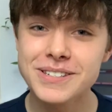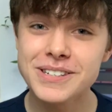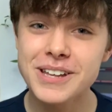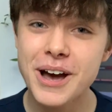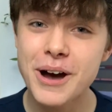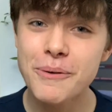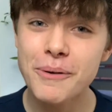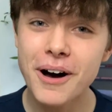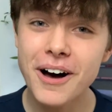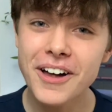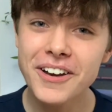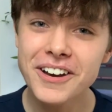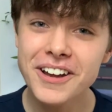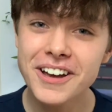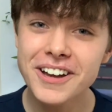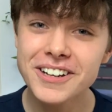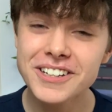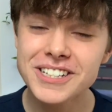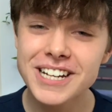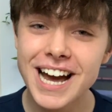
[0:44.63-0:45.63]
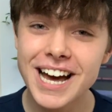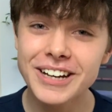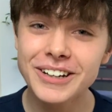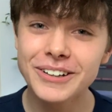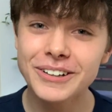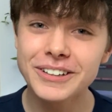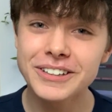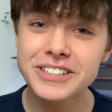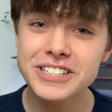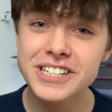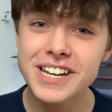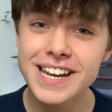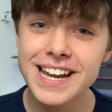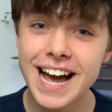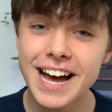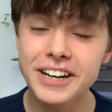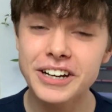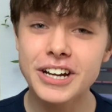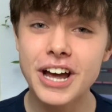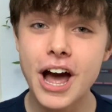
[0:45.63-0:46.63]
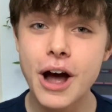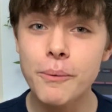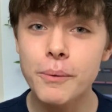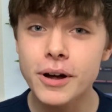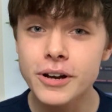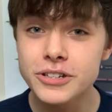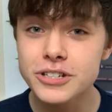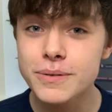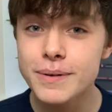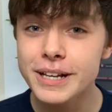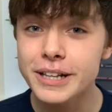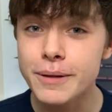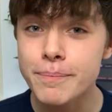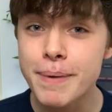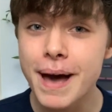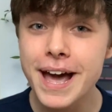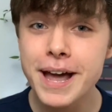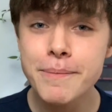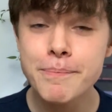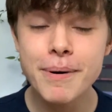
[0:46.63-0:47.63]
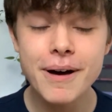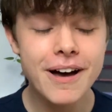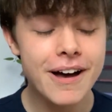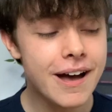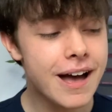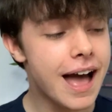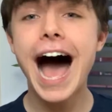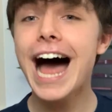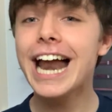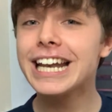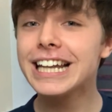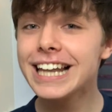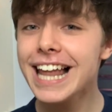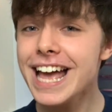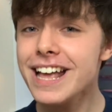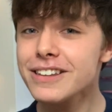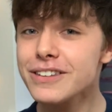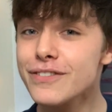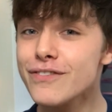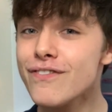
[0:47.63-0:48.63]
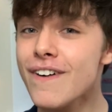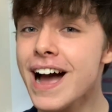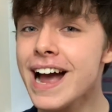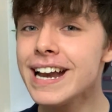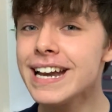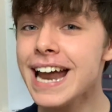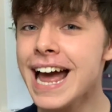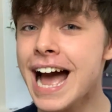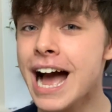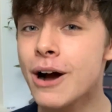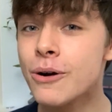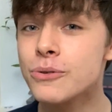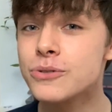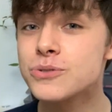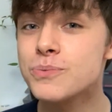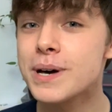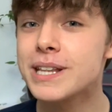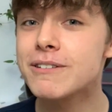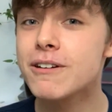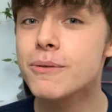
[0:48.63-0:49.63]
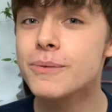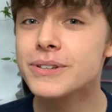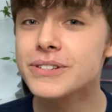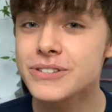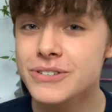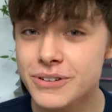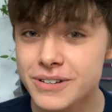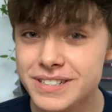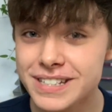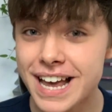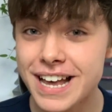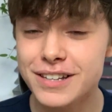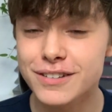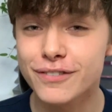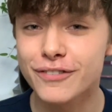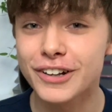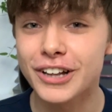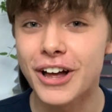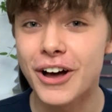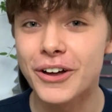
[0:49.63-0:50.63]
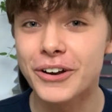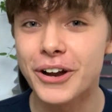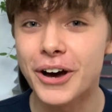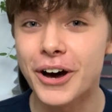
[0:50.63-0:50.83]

So on her channel she had a go at doing the paper and let's find out whether it was successful or